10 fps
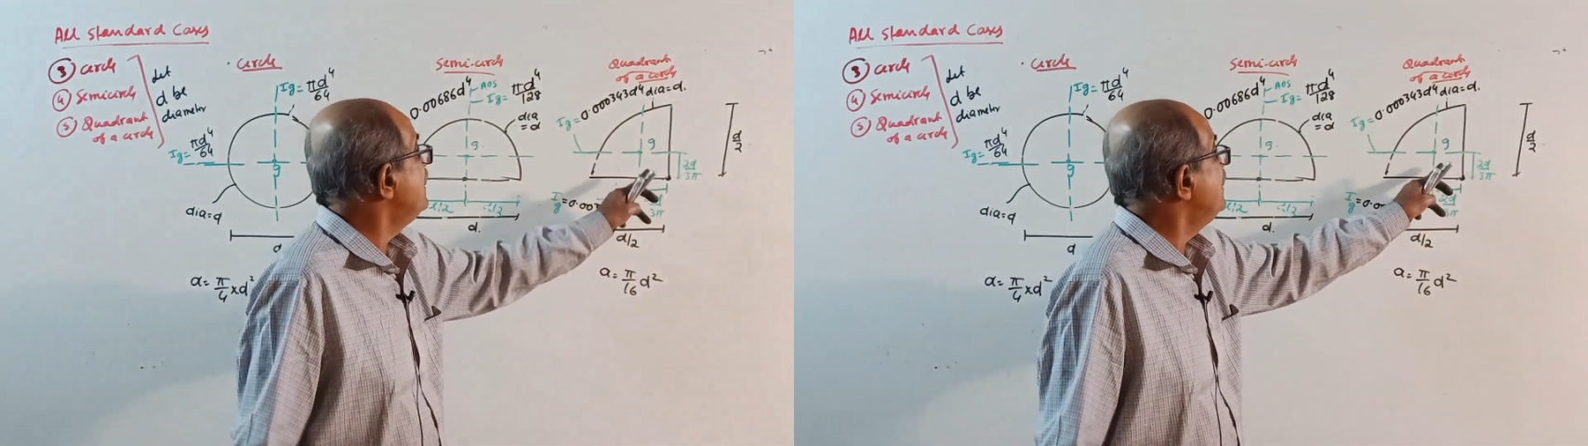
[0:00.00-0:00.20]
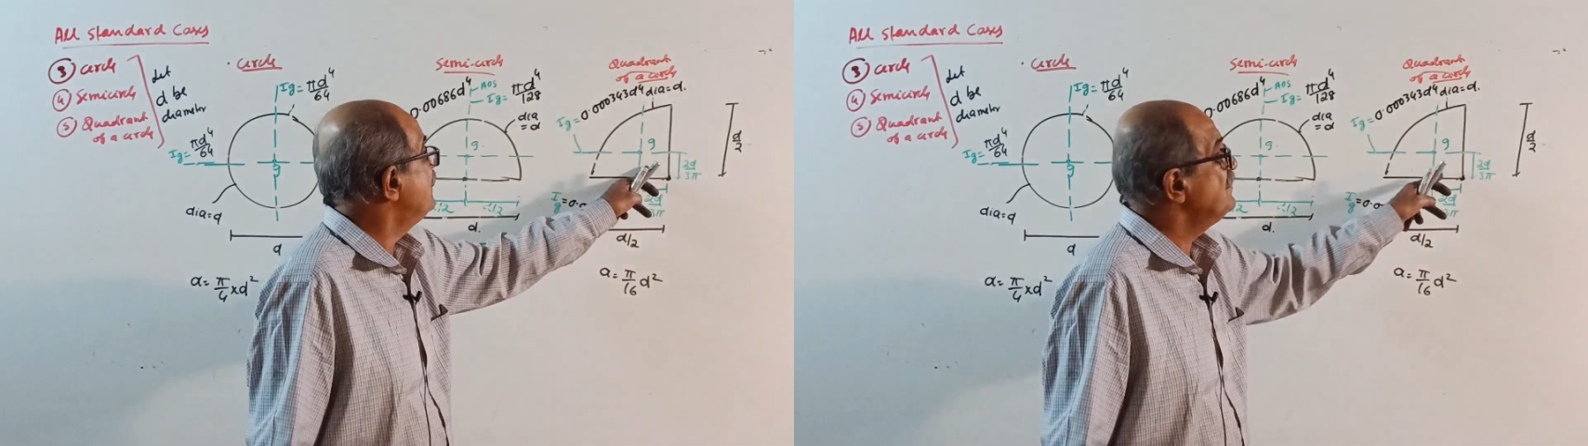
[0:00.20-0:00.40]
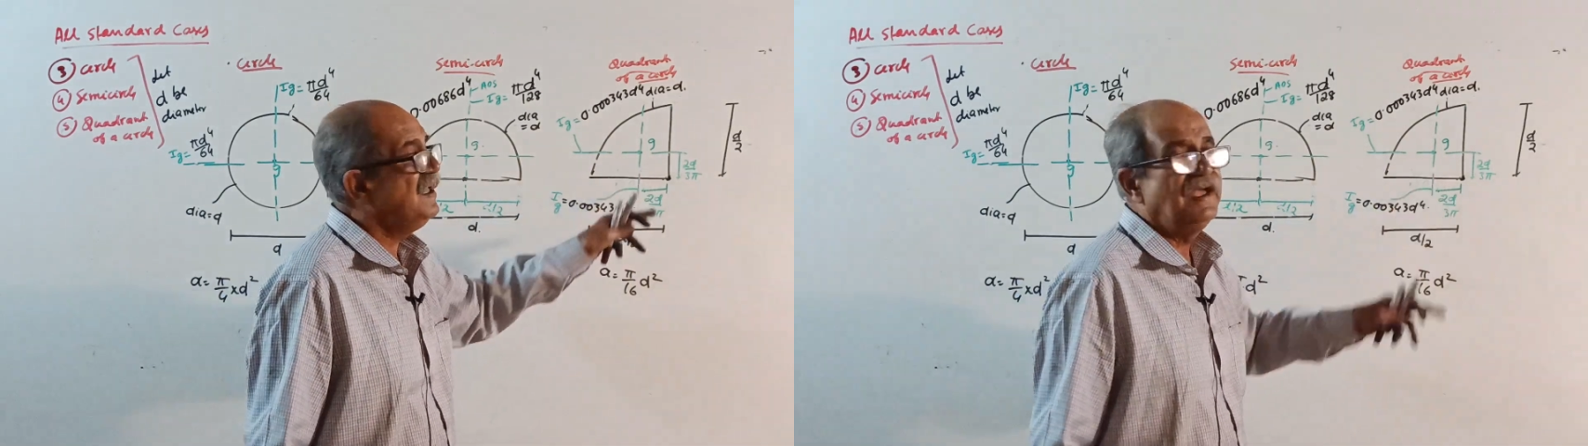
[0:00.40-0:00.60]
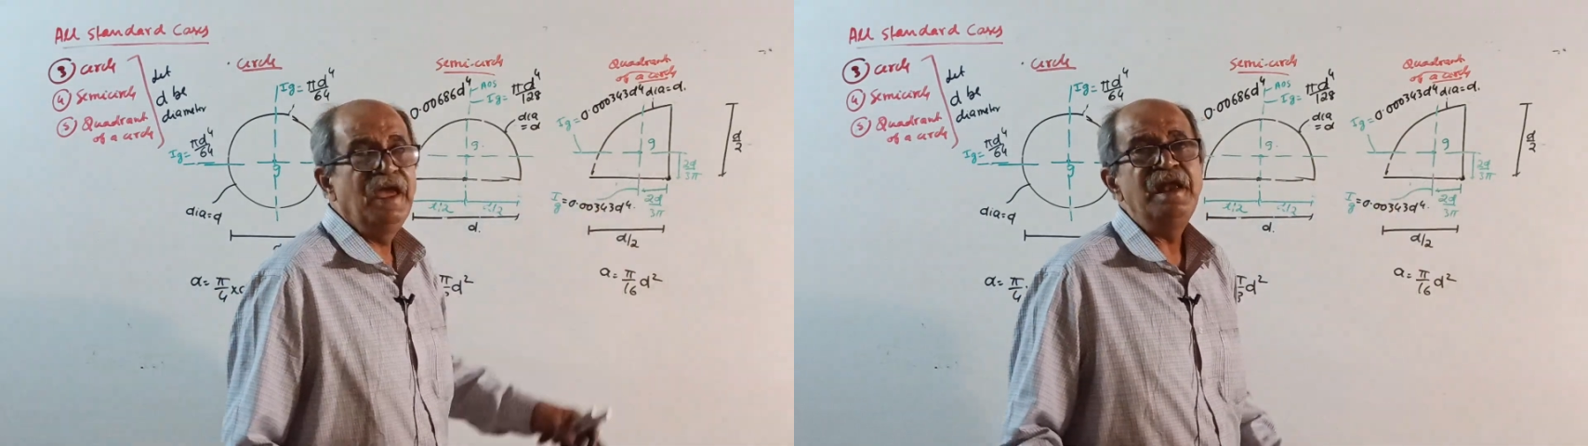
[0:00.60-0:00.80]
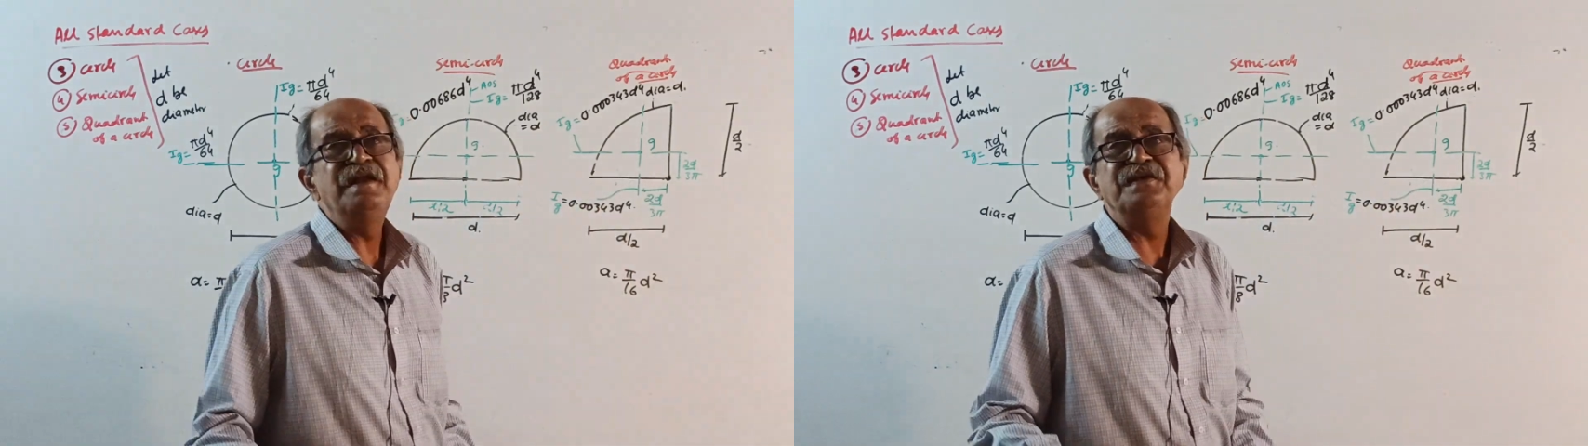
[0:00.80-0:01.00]
is
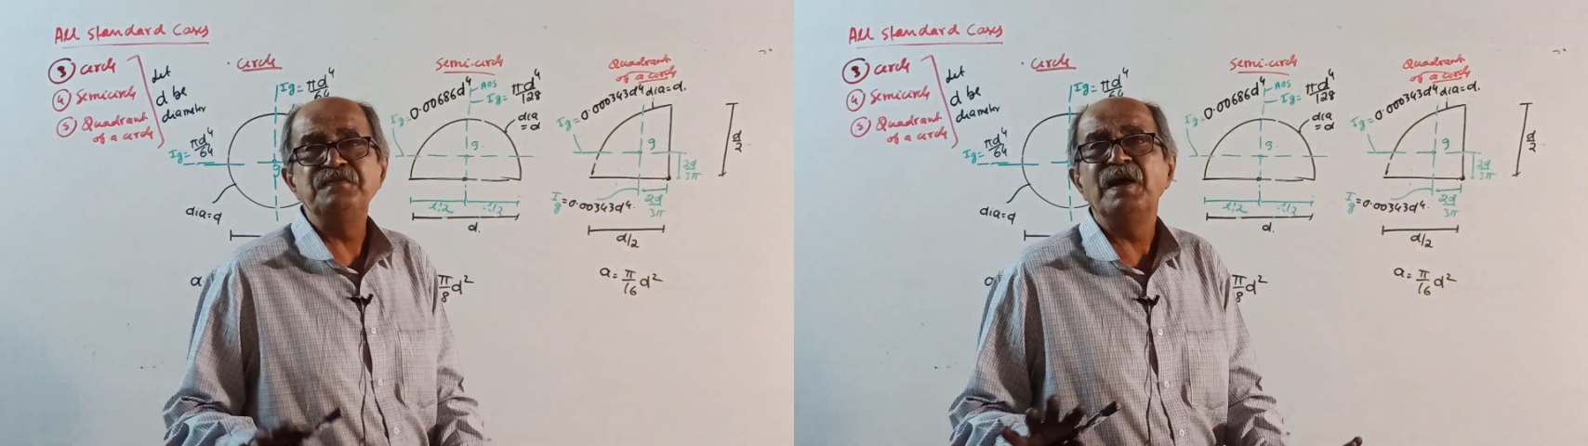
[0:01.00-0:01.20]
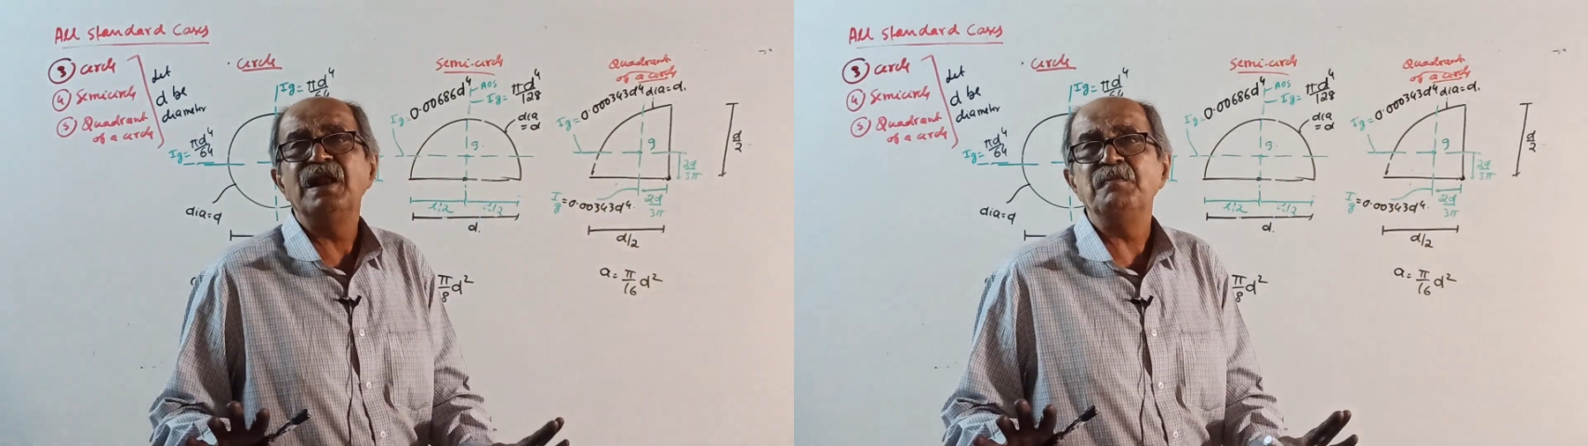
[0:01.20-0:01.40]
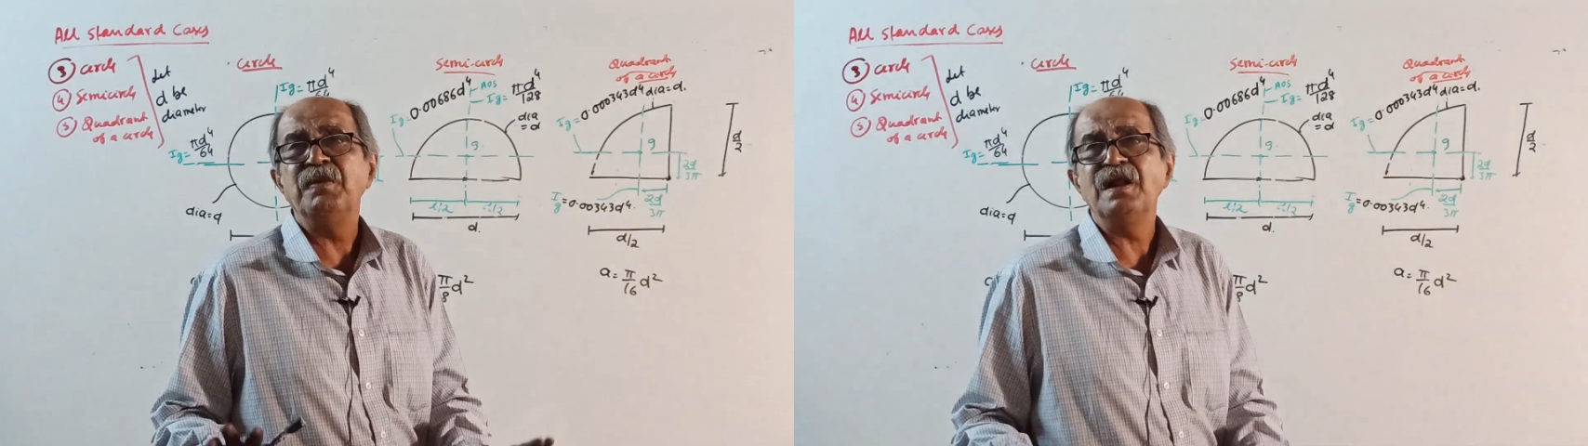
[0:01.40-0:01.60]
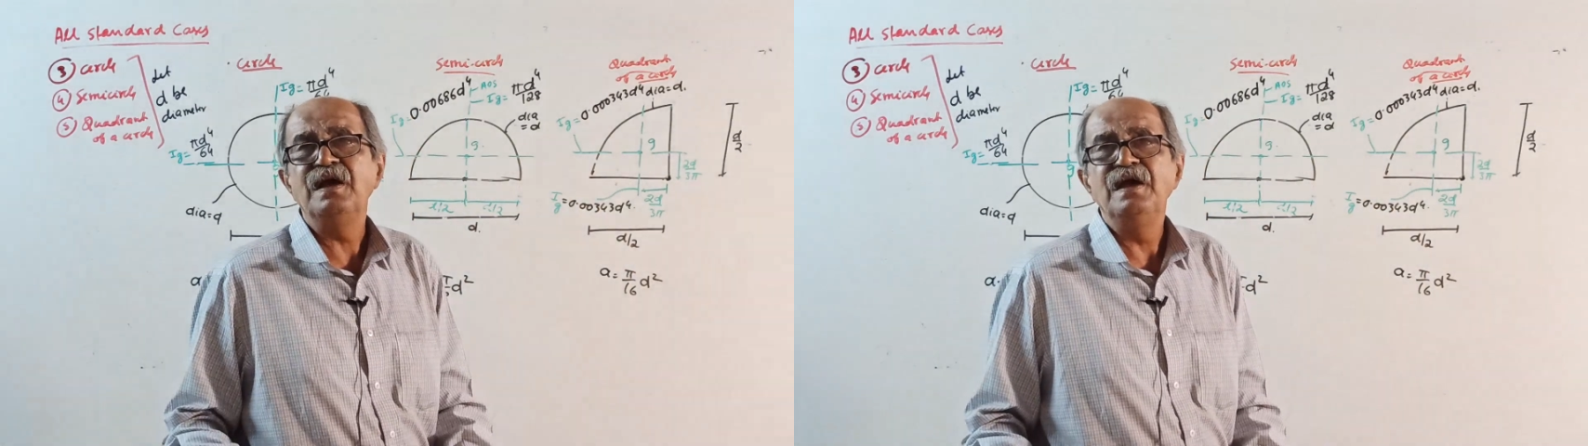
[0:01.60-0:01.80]
again decimal number.